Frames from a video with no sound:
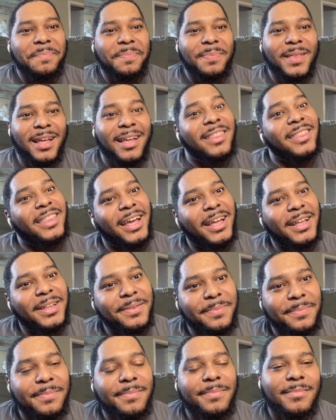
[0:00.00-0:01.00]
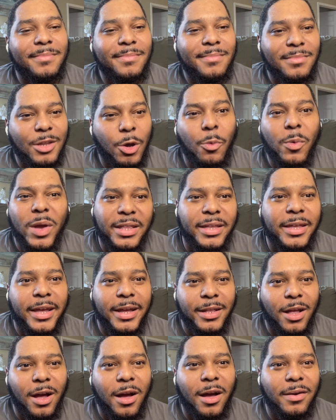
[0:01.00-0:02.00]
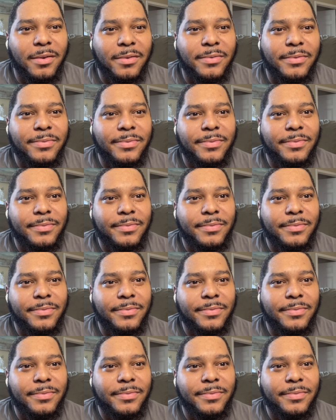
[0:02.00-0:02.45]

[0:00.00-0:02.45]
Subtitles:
Then the weight gain of